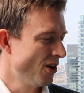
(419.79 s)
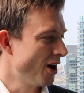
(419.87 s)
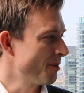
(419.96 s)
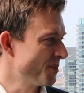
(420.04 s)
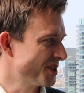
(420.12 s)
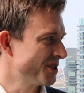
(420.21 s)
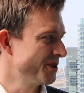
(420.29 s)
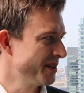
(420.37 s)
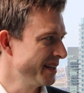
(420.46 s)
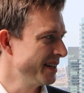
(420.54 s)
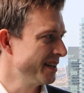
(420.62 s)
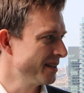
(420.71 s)

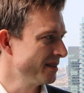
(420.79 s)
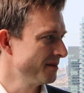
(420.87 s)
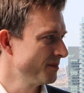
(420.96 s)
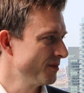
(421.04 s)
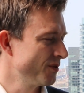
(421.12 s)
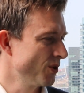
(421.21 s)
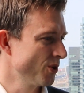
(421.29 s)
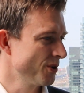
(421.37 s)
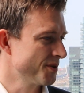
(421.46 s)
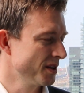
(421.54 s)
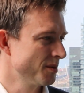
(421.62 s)
opportunity here for the